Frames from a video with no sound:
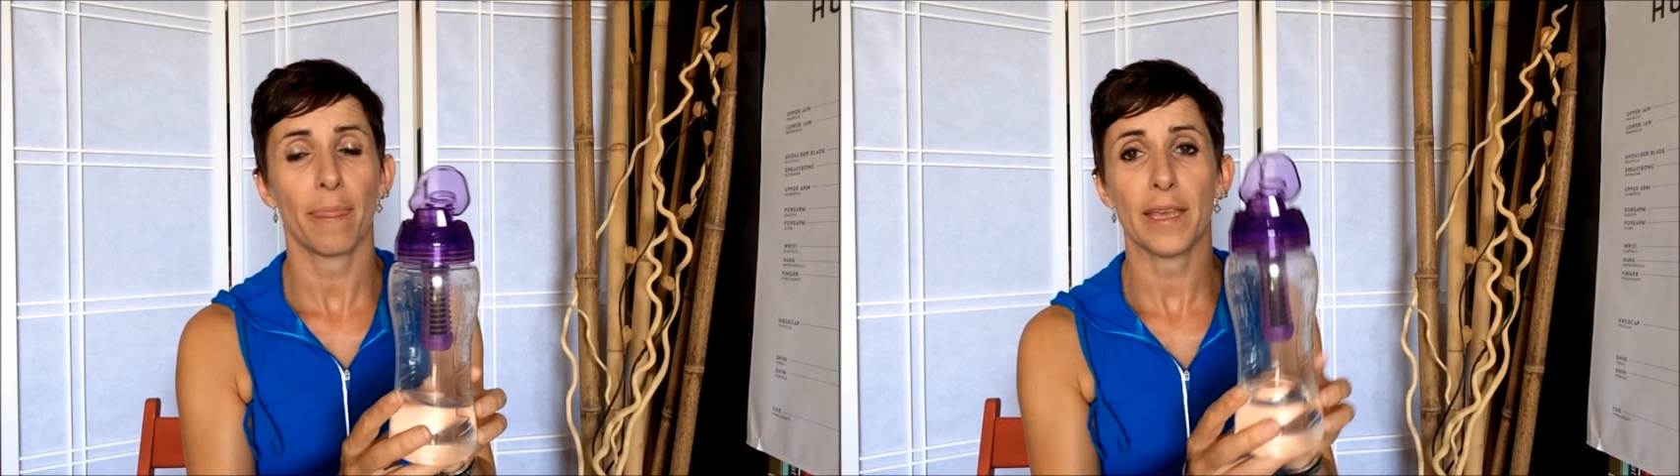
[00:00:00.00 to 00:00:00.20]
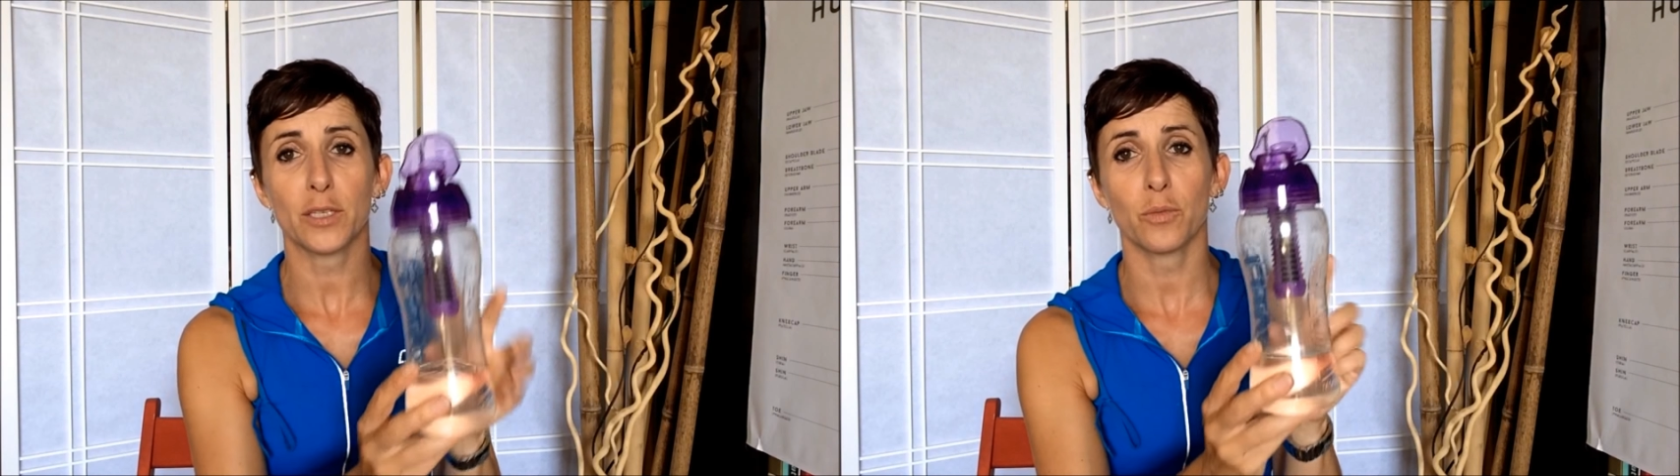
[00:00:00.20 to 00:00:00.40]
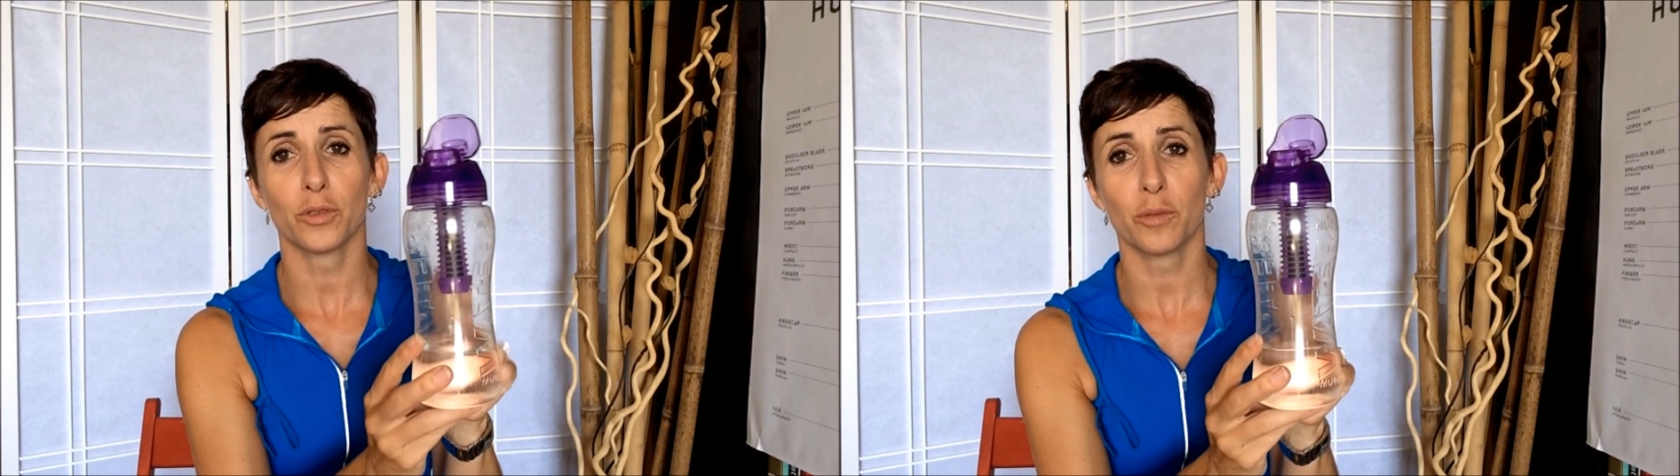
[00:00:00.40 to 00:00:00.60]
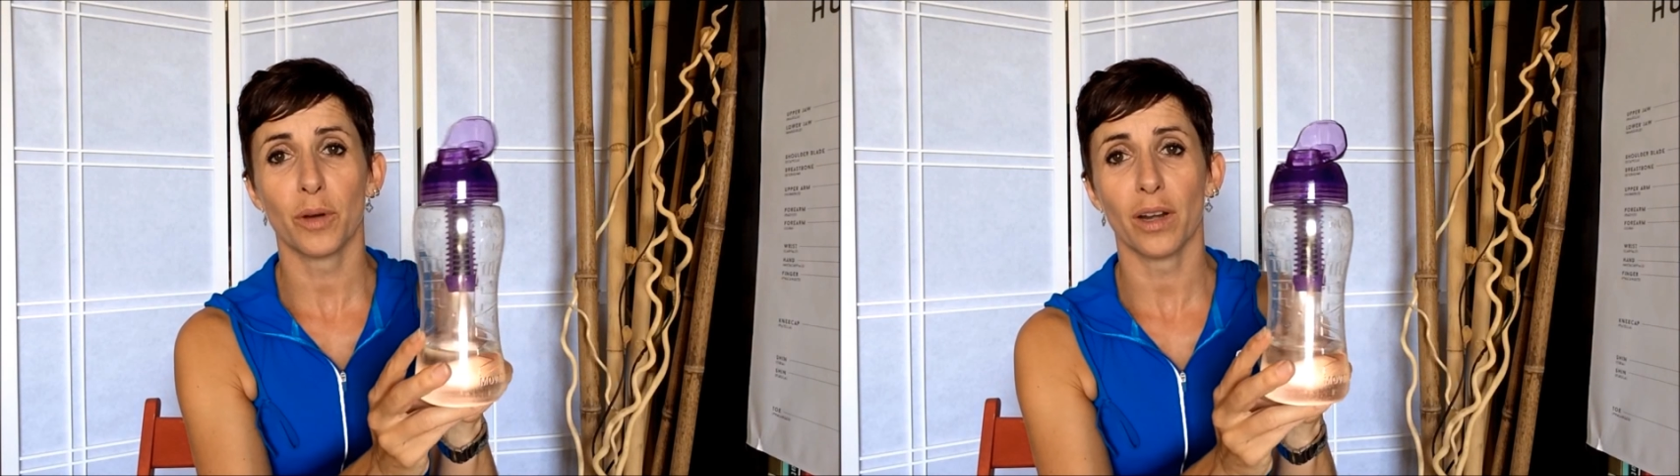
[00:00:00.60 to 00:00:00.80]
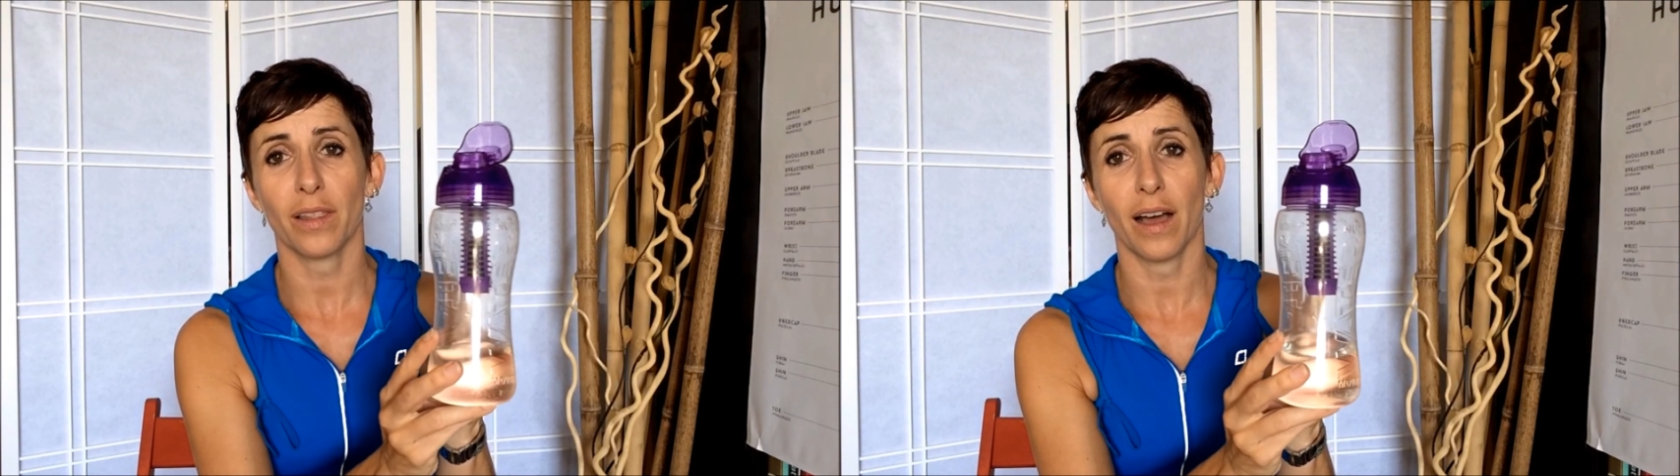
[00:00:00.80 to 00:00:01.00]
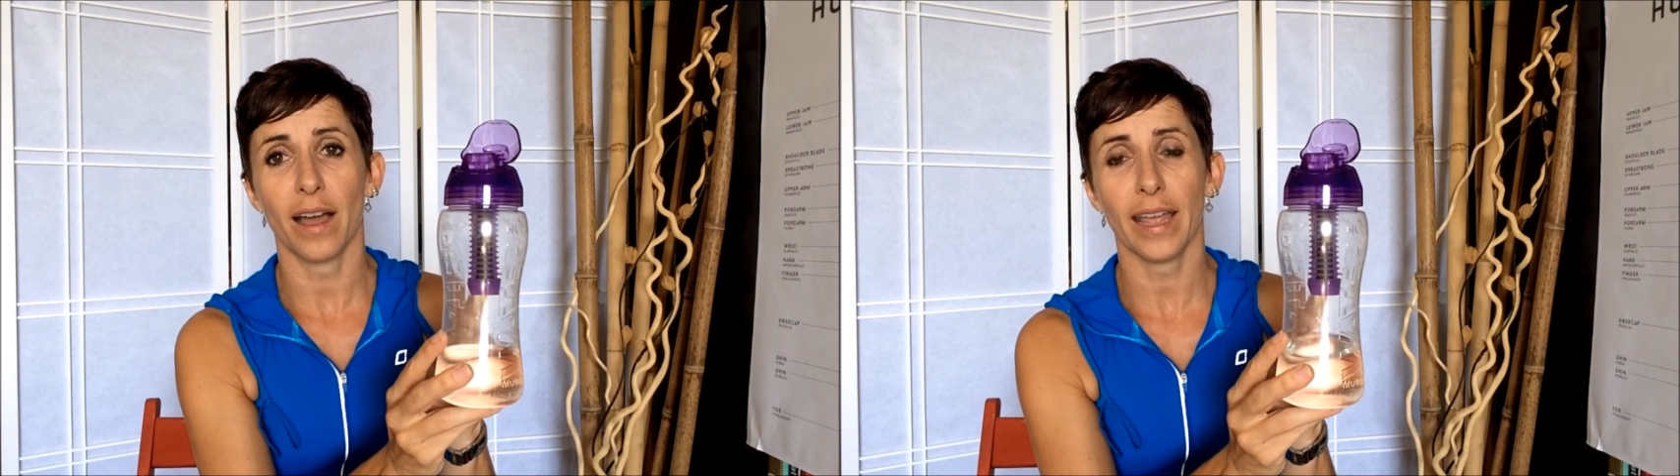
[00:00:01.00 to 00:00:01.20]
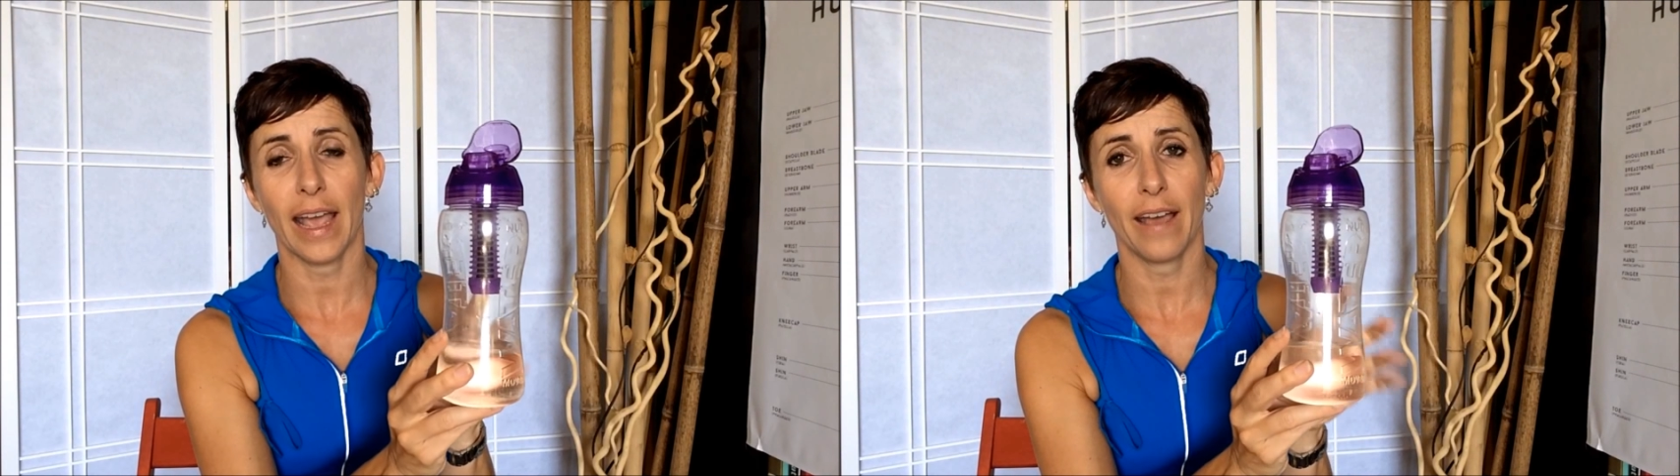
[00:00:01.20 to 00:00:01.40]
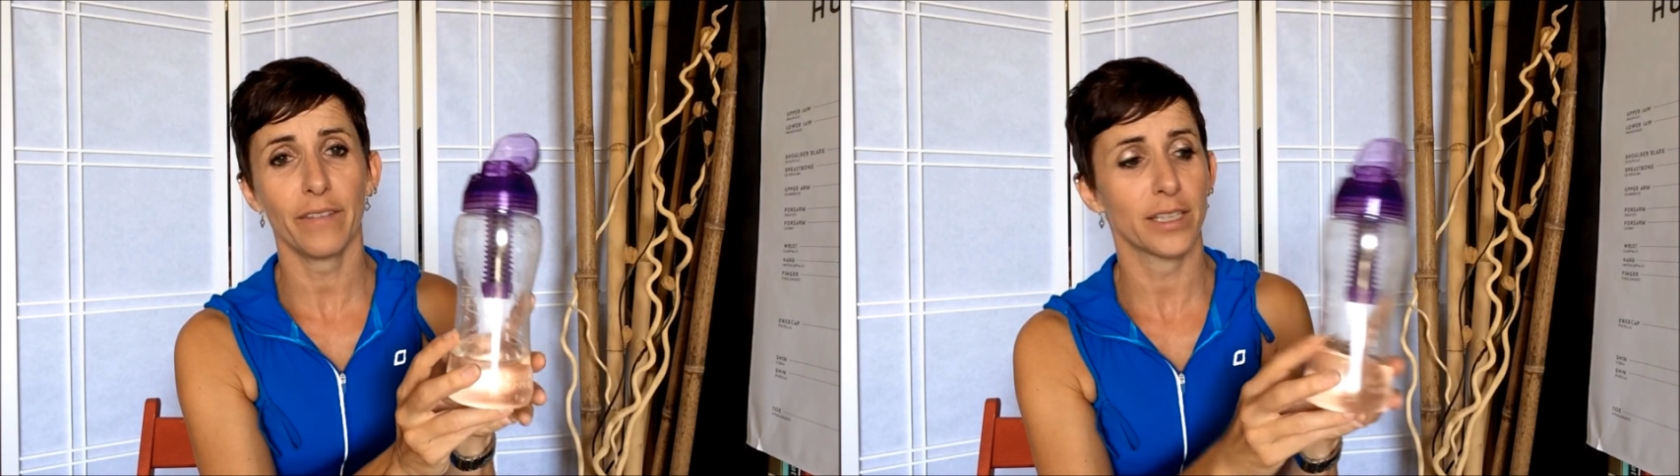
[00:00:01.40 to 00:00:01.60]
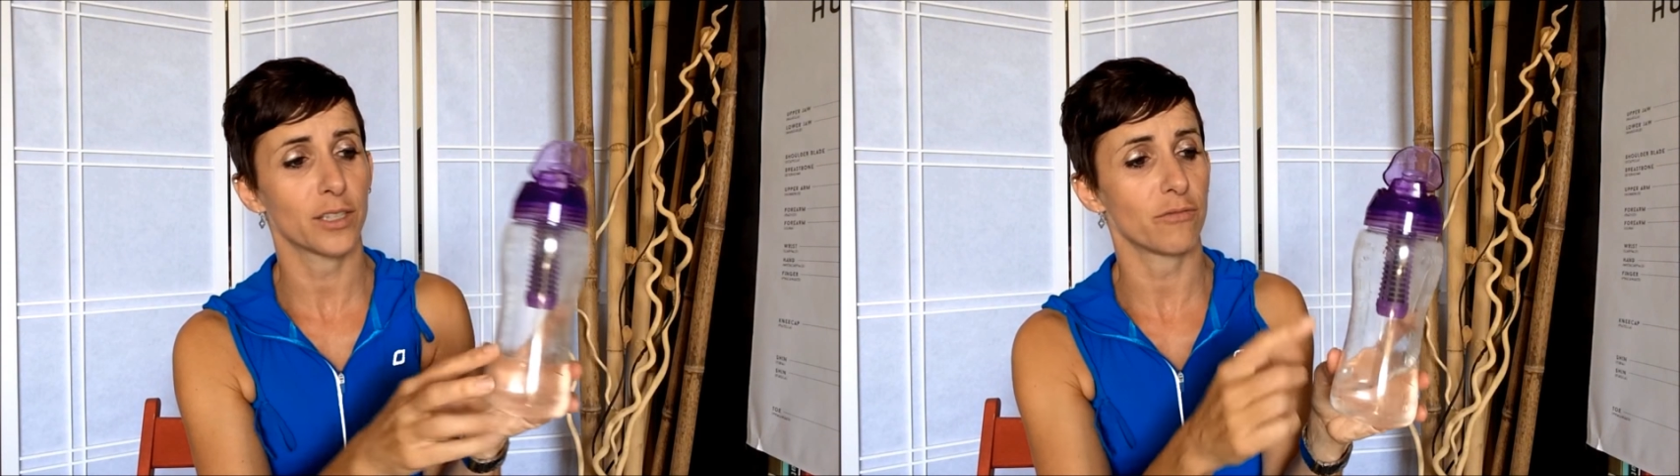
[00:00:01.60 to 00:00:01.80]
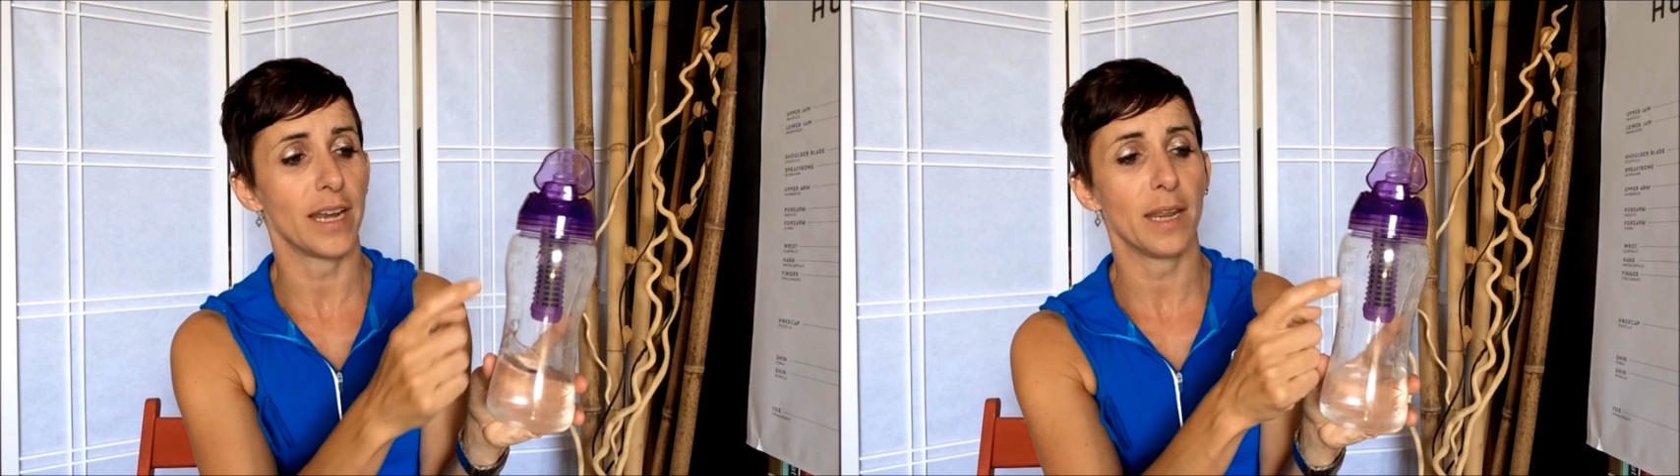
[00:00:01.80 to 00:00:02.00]
This water bottle that I have
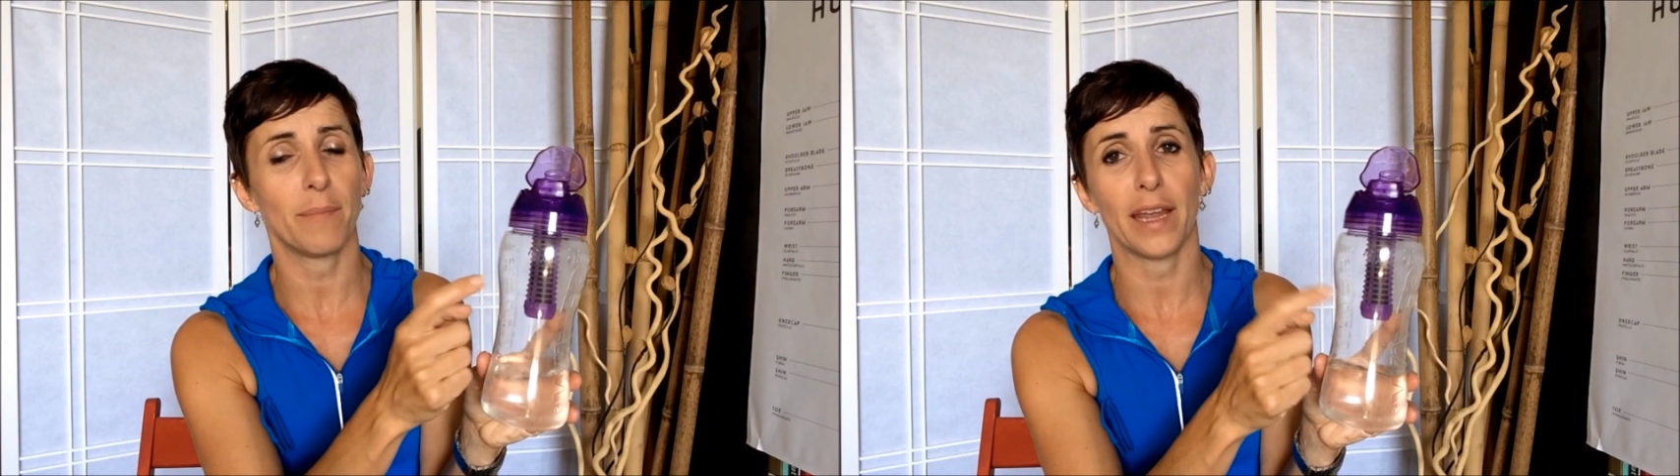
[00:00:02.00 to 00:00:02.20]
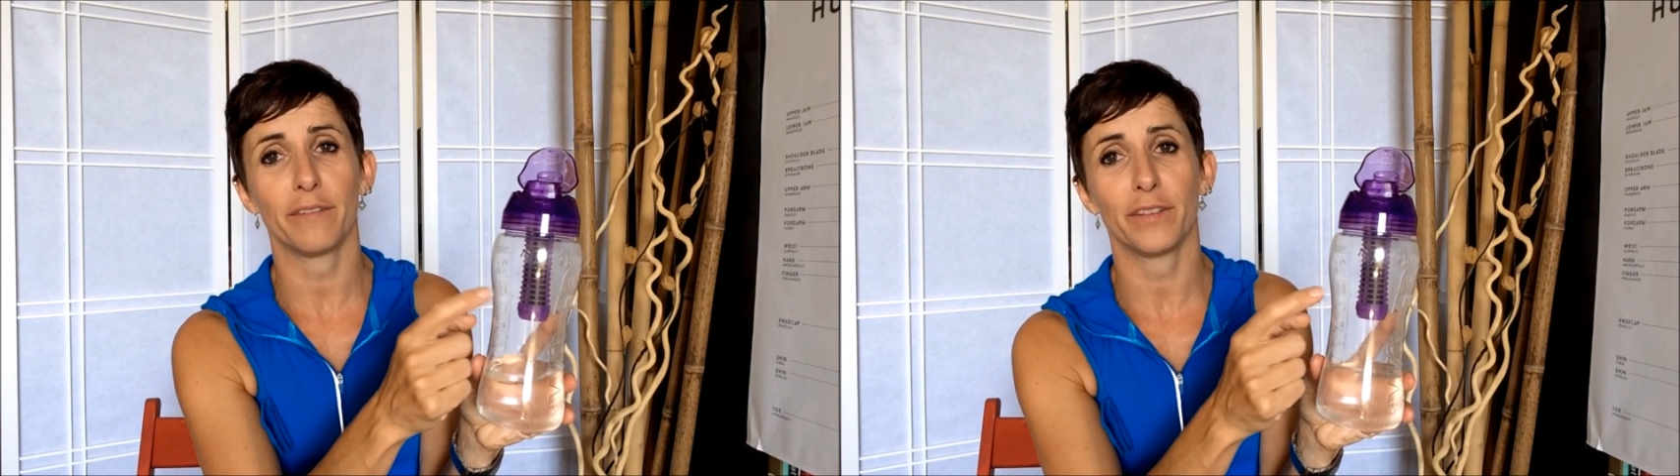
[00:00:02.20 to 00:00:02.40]
has a ready-made